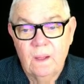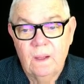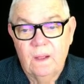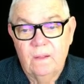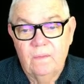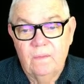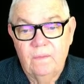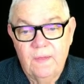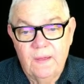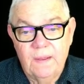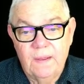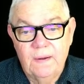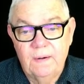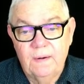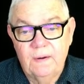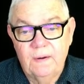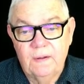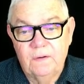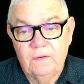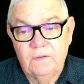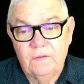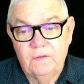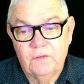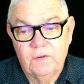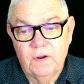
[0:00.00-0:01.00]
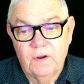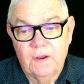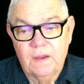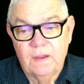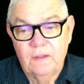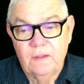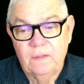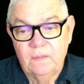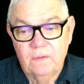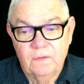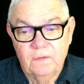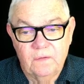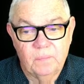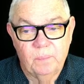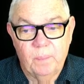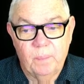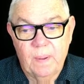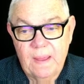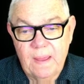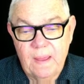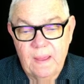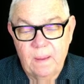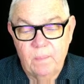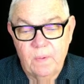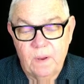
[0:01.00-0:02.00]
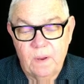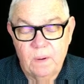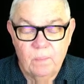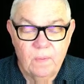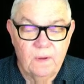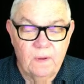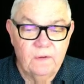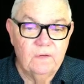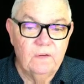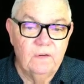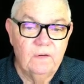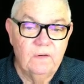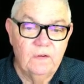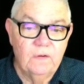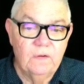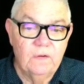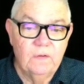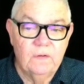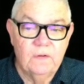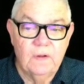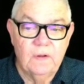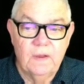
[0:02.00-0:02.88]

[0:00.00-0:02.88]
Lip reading: And then it's checking the spam in messages,